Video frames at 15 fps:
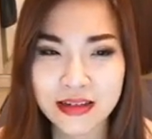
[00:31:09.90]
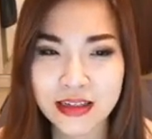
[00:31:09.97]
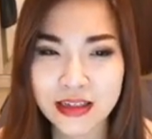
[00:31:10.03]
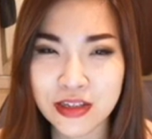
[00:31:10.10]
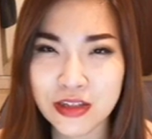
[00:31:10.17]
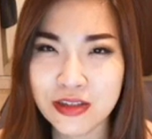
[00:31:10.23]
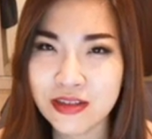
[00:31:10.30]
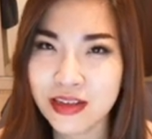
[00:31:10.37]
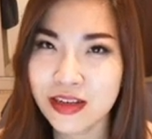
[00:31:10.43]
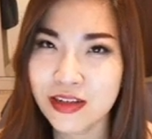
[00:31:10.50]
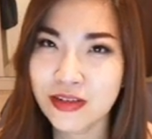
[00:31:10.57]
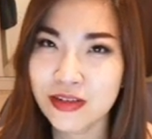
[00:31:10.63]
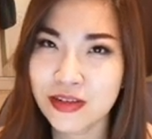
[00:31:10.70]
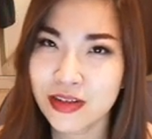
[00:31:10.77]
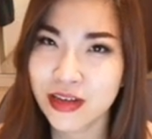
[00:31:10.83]
do you think
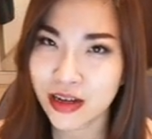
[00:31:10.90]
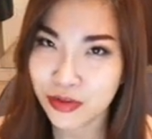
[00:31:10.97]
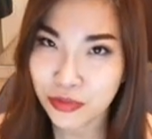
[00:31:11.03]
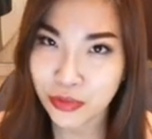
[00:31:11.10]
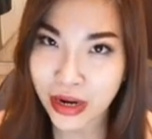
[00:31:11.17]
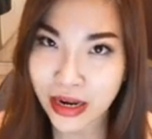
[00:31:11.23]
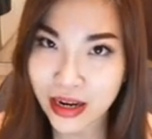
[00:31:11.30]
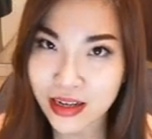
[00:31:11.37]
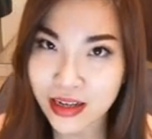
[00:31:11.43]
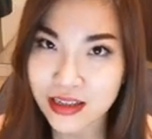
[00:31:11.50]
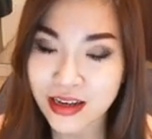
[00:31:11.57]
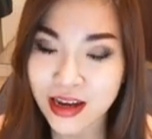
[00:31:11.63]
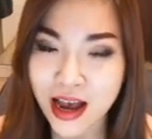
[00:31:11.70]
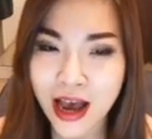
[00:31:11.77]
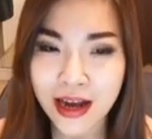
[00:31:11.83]
you gain weight
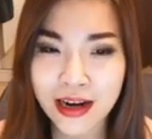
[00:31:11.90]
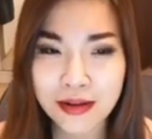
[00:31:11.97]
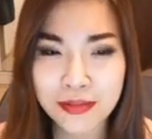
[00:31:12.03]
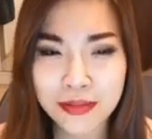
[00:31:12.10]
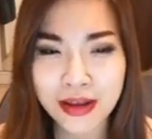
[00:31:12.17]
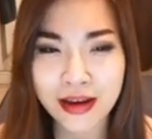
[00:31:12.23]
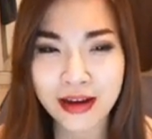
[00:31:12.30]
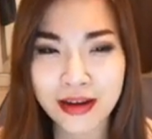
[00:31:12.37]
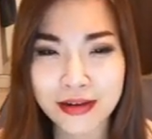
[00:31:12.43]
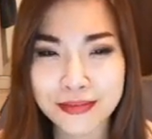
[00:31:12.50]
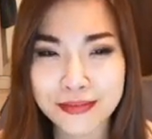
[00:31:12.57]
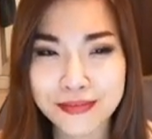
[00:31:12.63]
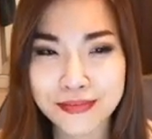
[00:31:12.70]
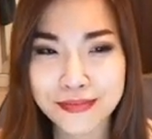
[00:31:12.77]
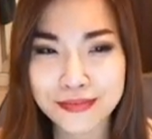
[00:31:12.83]
and I'm like
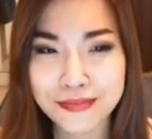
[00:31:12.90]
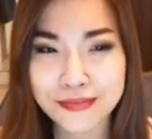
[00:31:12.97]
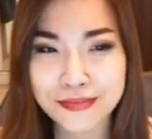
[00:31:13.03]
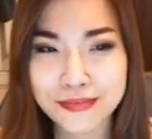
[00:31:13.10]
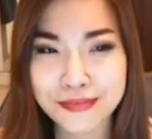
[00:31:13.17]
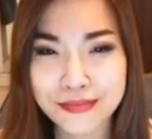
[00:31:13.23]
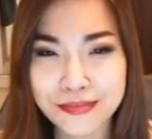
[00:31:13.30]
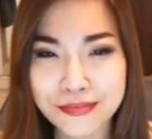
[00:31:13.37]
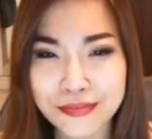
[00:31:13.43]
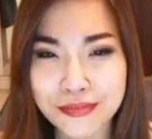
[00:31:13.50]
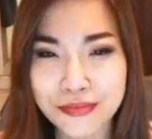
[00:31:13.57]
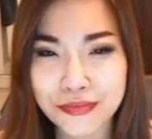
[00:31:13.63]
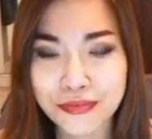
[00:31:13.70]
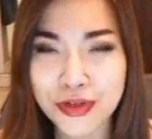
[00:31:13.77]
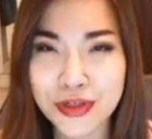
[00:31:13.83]

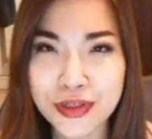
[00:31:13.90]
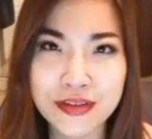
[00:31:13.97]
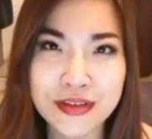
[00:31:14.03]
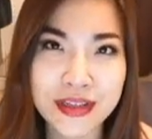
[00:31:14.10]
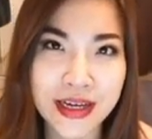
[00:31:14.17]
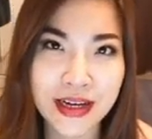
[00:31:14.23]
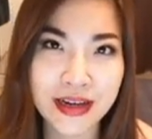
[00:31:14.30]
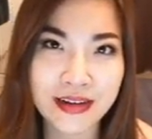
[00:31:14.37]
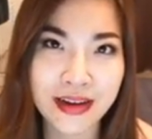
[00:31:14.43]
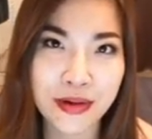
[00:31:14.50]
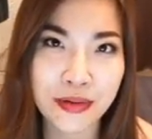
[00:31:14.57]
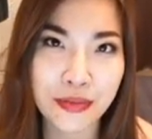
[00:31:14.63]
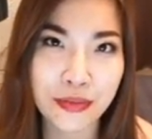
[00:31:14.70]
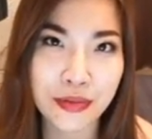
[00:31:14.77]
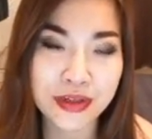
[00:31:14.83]
what do you think like
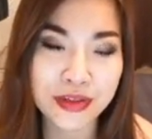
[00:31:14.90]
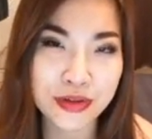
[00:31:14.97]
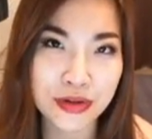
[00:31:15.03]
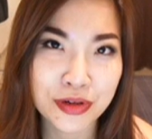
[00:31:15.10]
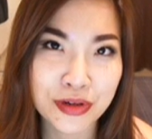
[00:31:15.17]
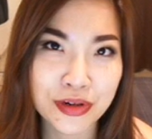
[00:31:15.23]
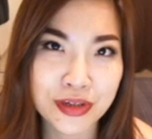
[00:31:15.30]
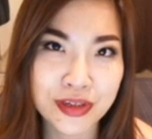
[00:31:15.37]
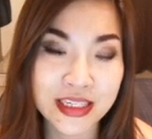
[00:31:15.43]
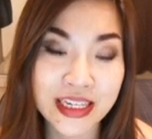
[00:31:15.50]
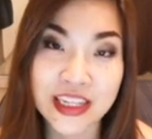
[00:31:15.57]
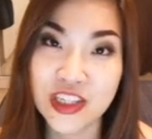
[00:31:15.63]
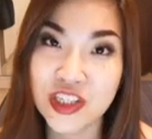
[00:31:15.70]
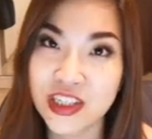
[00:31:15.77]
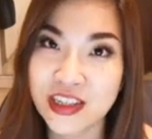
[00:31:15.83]
what's your
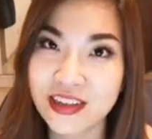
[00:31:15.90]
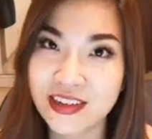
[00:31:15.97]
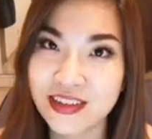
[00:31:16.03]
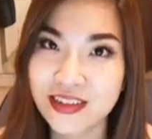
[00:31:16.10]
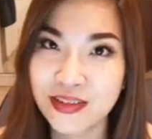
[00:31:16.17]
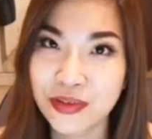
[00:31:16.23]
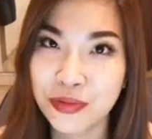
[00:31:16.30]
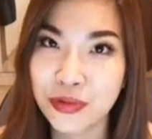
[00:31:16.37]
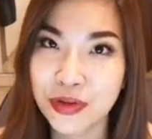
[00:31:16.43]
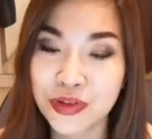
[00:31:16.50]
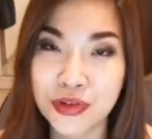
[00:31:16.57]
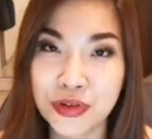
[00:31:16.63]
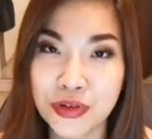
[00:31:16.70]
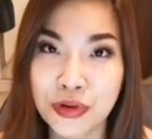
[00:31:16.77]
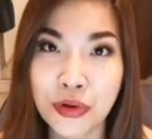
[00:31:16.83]
intention what's
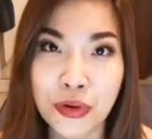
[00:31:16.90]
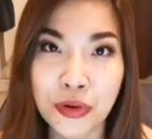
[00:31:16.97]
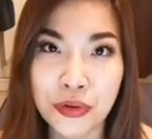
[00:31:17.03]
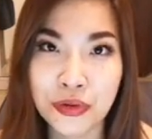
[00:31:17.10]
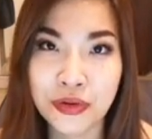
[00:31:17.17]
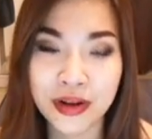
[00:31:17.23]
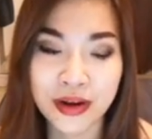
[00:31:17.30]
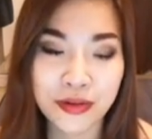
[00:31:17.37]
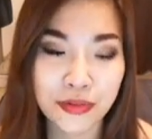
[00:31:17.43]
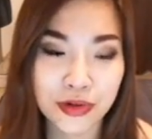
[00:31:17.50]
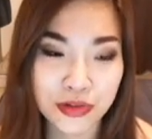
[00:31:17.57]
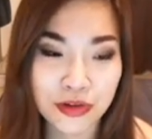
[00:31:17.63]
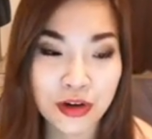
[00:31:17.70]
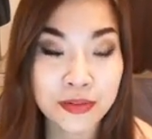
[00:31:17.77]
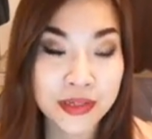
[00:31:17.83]
your goal like
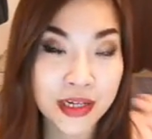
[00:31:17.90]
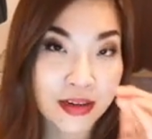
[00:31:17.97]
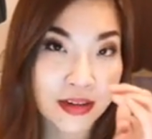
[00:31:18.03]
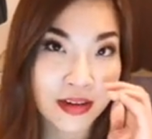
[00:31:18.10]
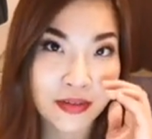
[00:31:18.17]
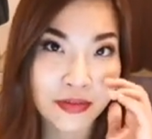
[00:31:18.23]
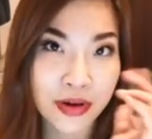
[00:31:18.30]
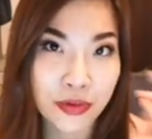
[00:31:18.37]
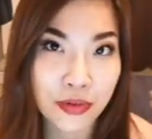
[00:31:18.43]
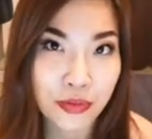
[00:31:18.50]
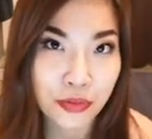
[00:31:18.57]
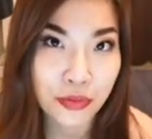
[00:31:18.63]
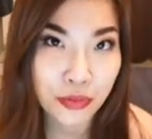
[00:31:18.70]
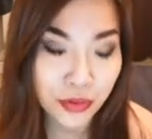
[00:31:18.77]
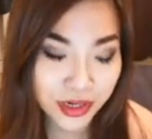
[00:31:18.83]
what's your objective
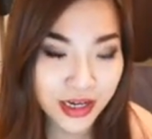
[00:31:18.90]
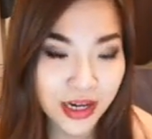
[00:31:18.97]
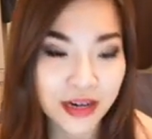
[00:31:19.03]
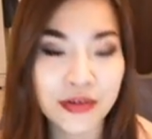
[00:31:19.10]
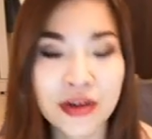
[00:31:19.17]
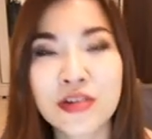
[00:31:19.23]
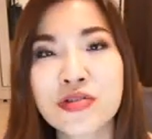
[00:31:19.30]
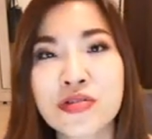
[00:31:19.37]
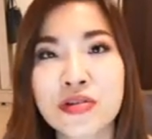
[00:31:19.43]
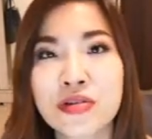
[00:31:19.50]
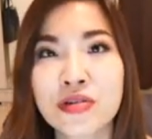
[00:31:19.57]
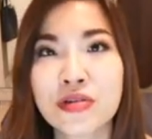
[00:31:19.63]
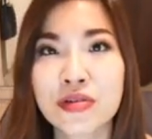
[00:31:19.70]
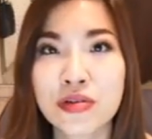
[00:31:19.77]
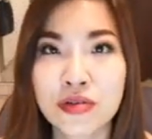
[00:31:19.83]
likeWhat kind of answer
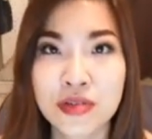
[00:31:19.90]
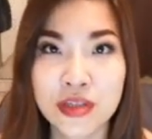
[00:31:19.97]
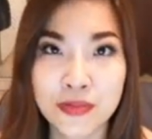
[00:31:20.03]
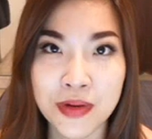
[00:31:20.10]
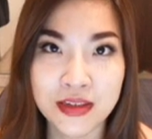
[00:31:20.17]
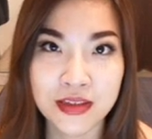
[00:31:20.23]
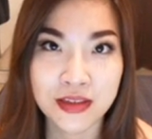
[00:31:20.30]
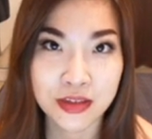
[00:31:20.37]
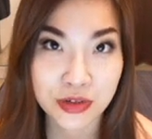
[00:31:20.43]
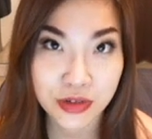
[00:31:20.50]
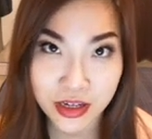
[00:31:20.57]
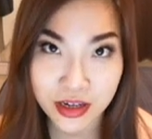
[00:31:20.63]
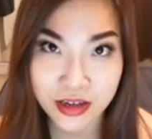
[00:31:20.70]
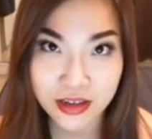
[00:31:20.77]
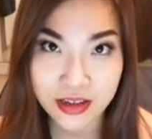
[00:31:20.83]
you expect to
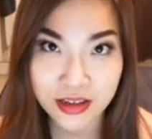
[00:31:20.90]
hear?